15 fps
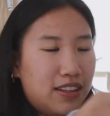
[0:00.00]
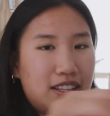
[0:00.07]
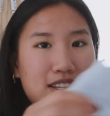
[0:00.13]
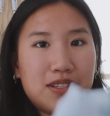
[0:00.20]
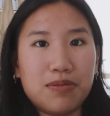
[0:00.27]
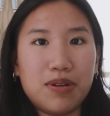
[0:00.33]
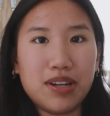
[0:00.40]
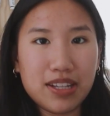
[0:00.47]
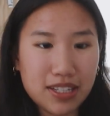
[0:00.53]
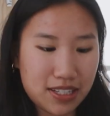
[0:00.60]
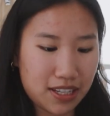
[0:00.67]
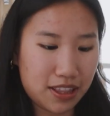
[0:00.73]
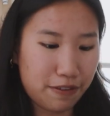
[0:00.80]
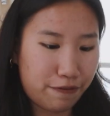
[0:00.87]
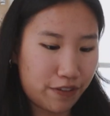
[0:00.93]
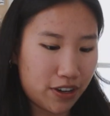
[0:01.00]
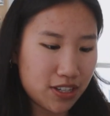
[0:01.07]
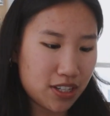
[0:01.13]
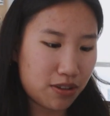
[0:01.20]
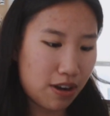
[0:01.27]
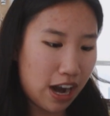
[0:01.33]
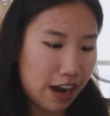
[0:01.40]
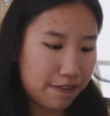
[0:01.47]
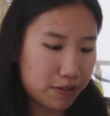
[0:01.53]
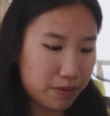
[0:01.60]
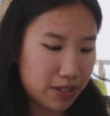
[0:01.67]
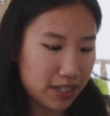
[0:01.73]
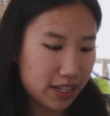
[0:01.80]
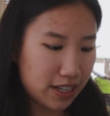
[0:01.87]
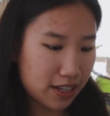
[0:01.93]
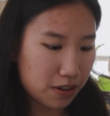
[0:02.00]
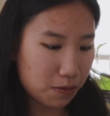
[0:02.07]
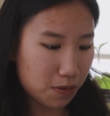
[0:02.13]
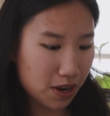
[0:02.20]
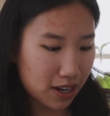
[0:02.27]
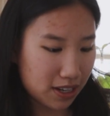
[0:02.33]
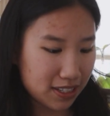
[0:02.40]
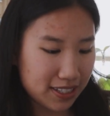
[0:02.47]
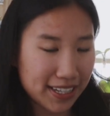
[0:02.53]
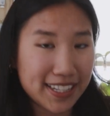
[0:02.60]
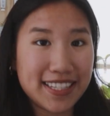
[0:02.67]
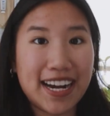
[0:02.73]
This was the first craft we did was